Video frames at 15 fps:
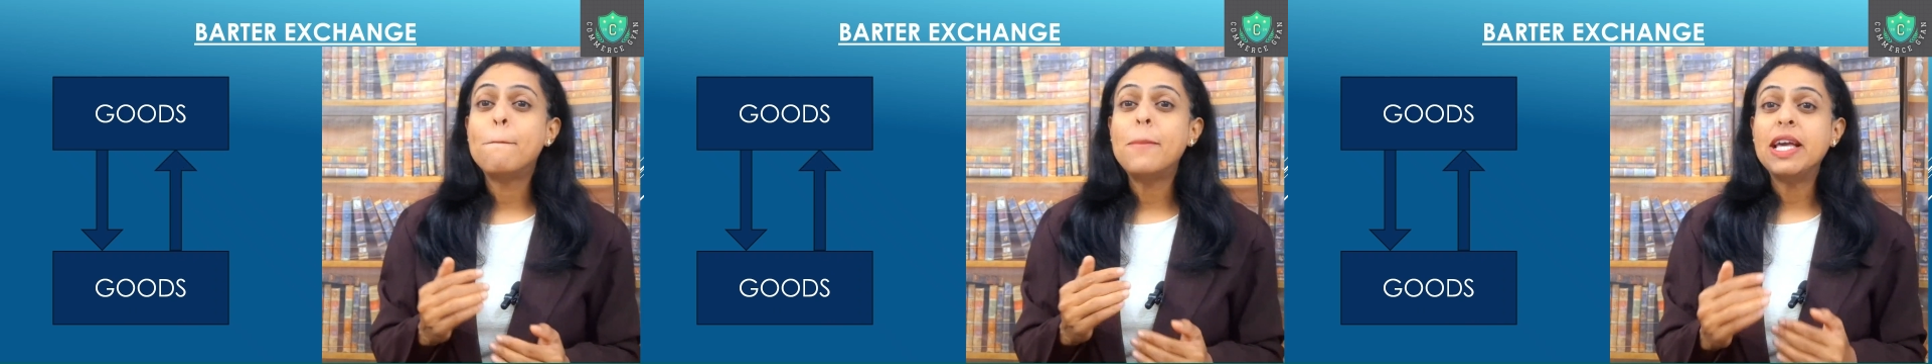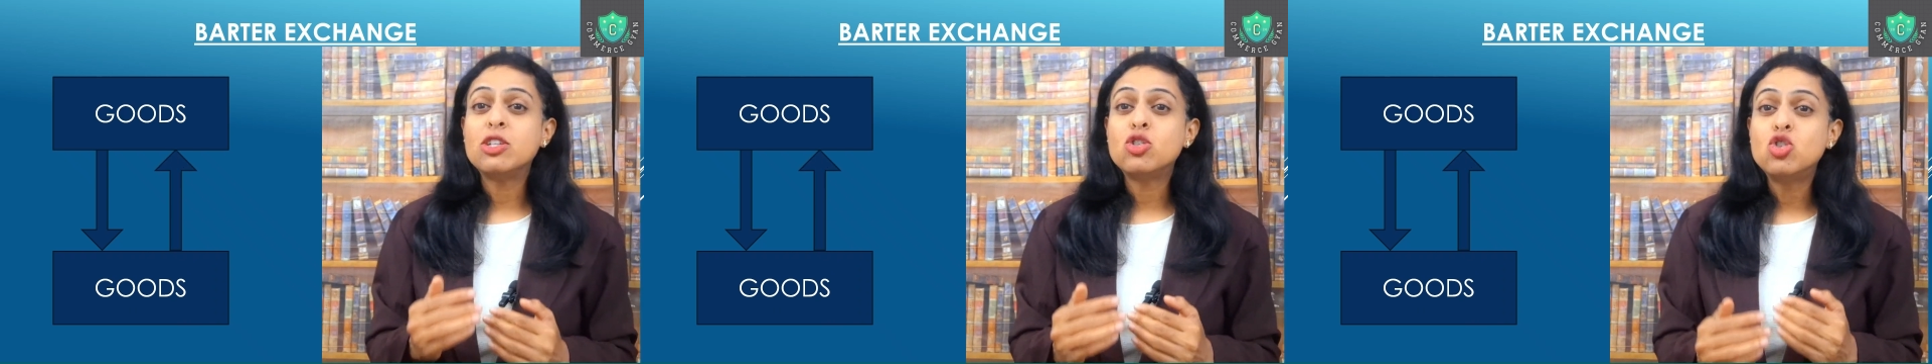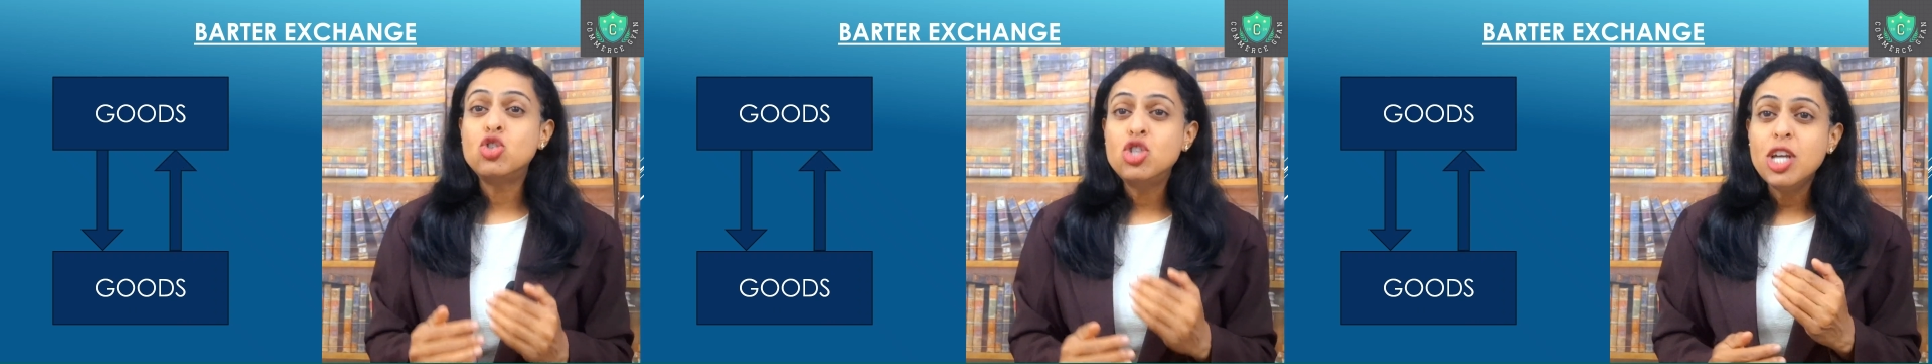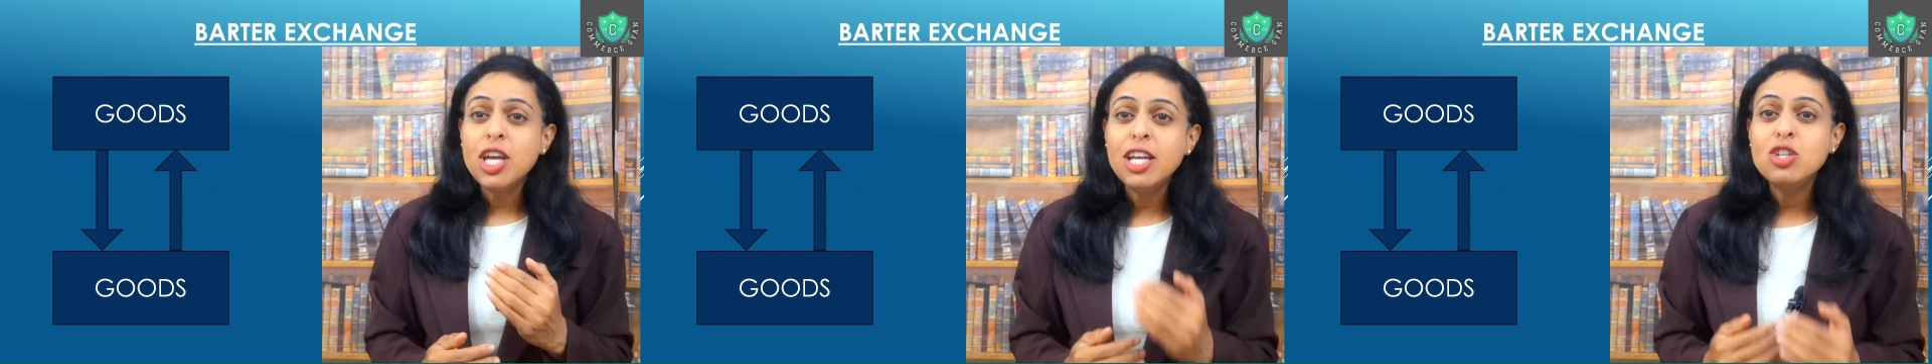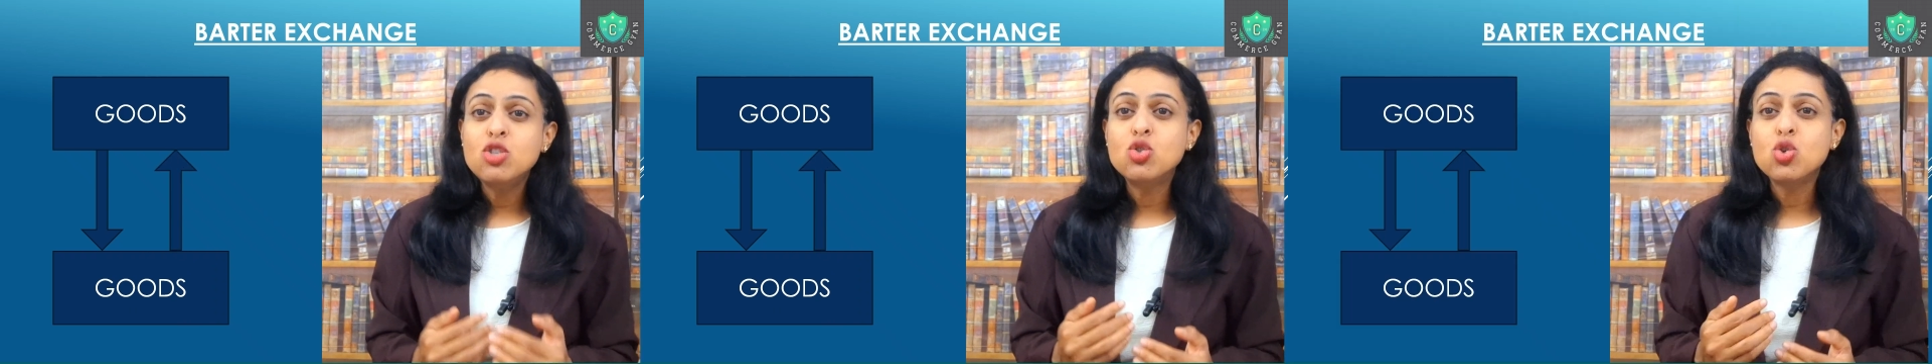
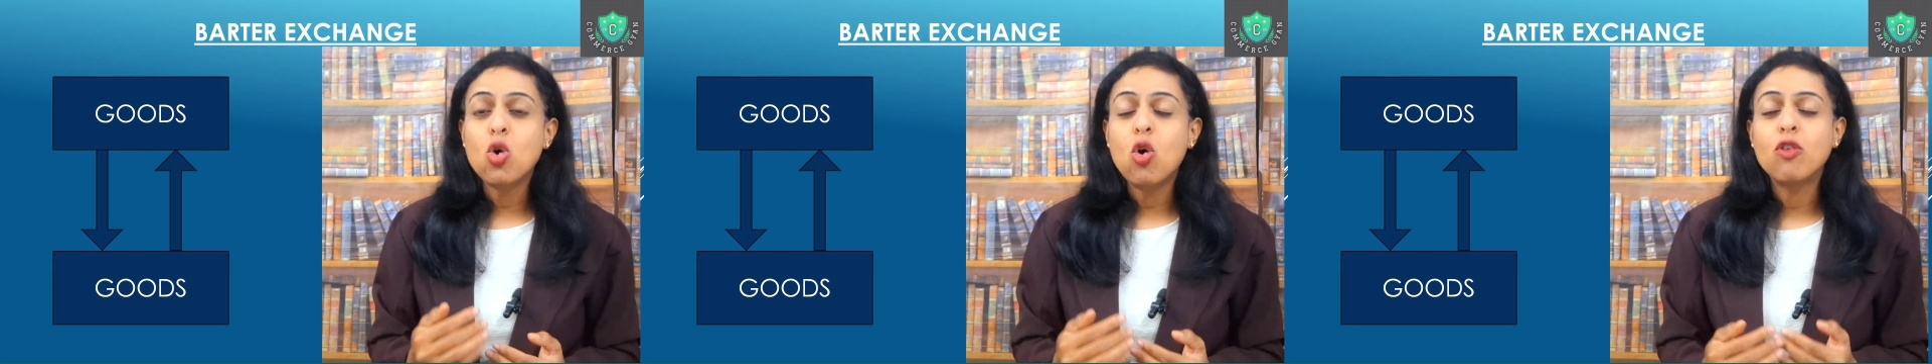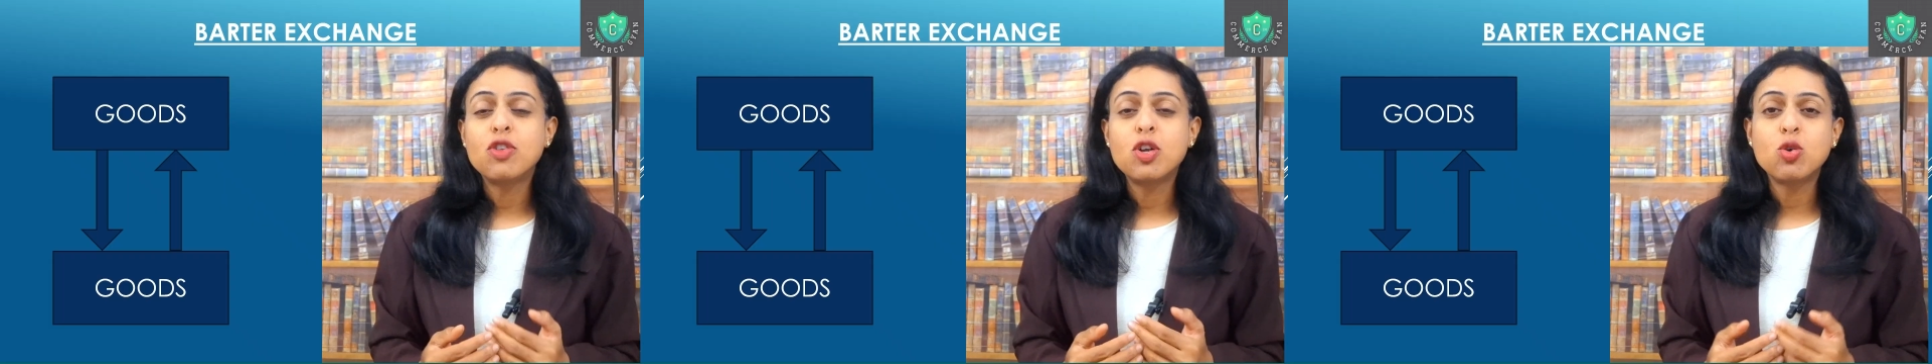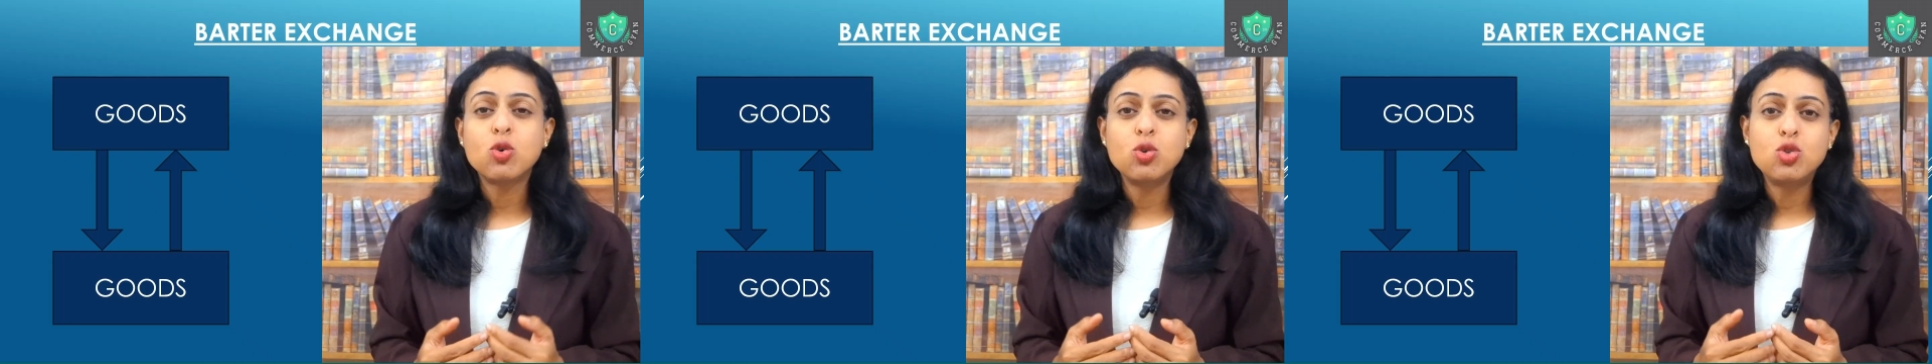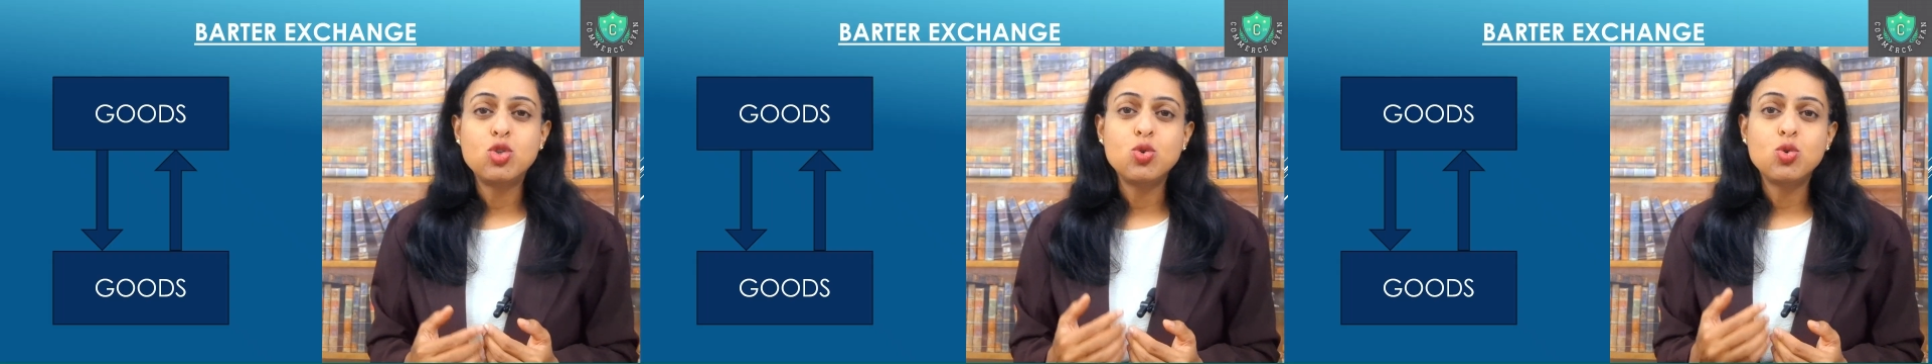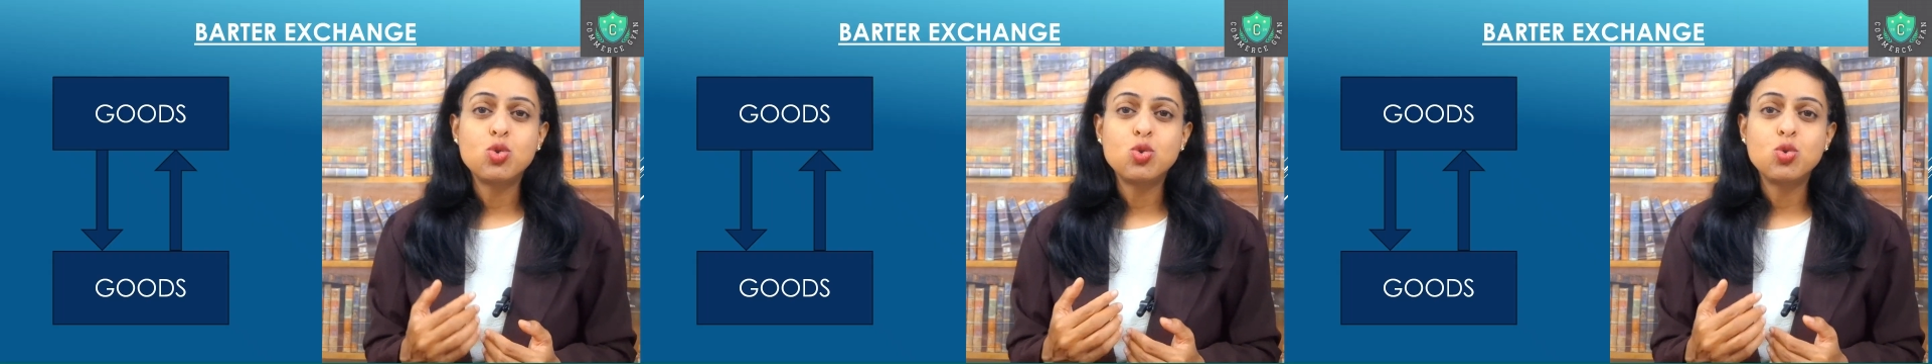exchange of the goods
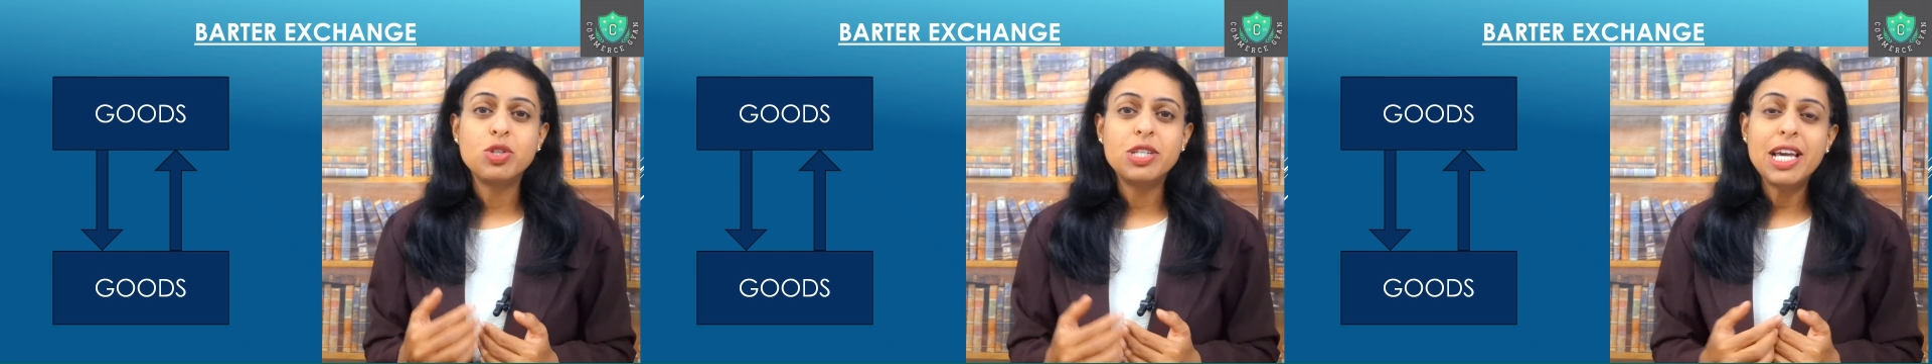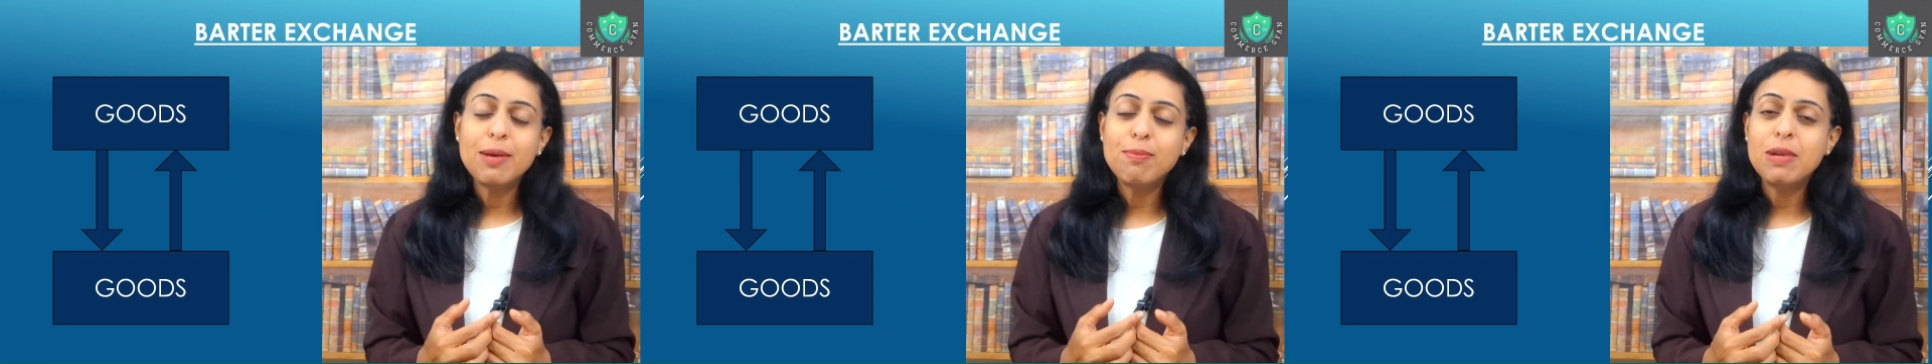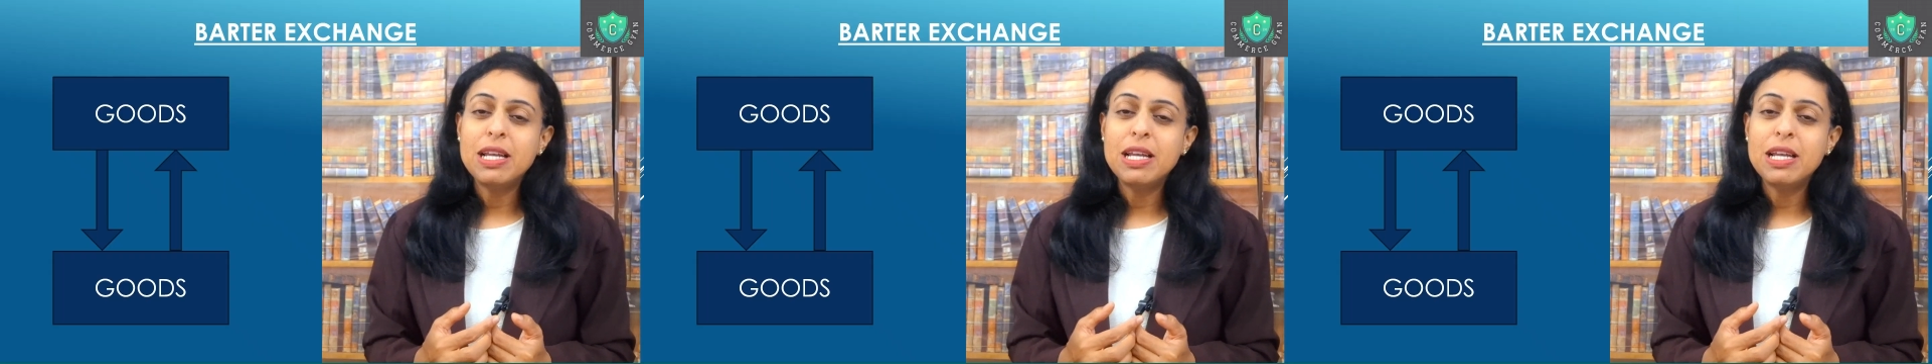used to take